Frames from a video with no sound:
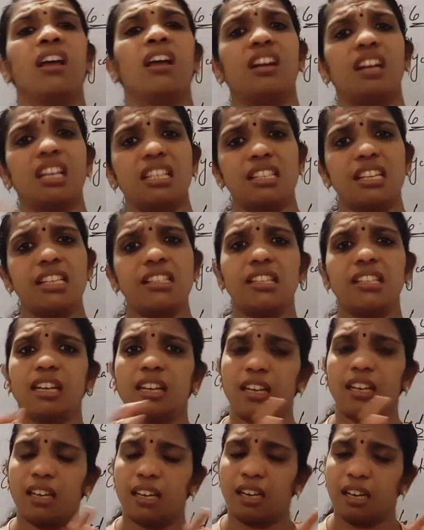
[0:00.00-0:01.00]
disease
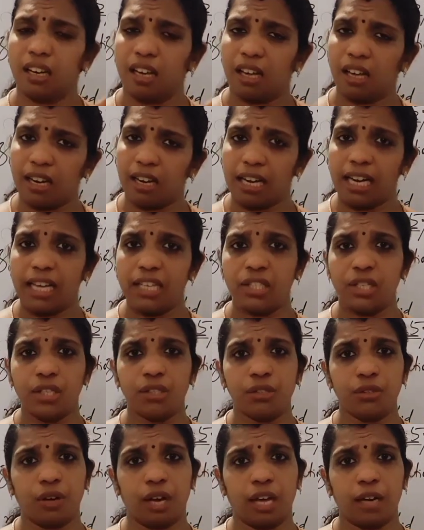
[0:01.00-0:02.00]
in relation
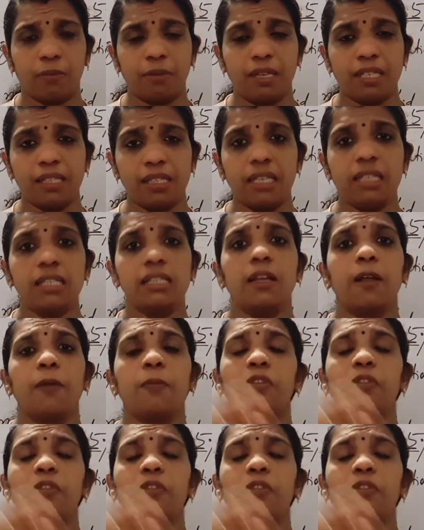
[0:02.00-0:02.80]
to RBCs,